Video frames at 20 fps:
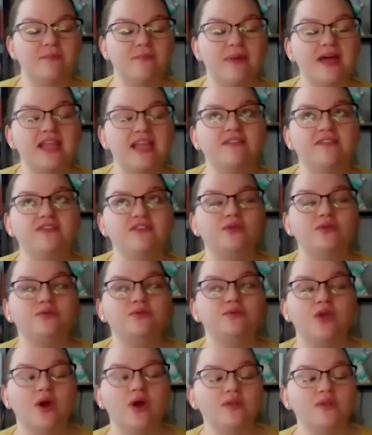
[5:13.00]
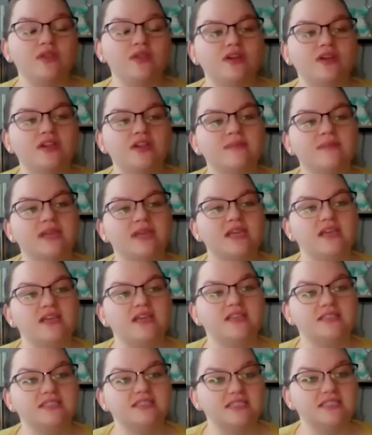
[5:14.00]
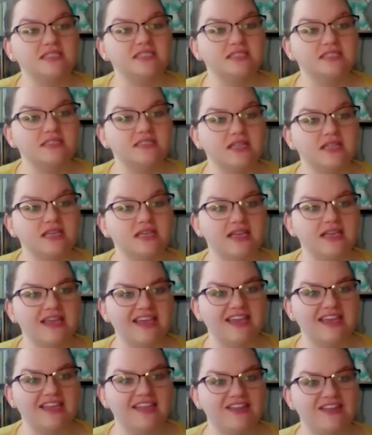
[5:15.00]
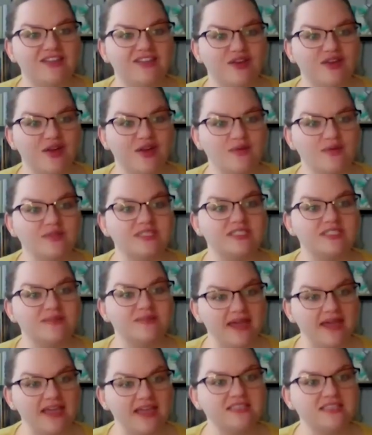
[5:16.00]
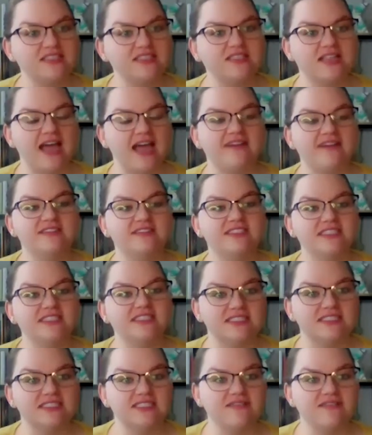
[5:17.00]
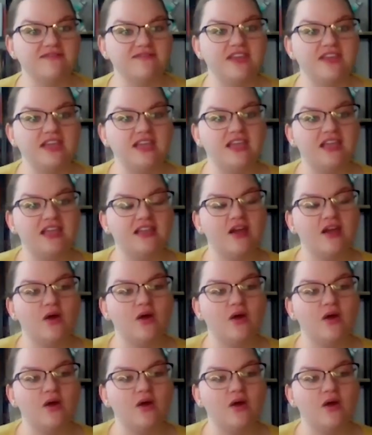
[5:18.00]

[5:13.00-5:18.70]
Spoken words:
if you know that you're going to be consistently in your own space and have 6 to 10 feet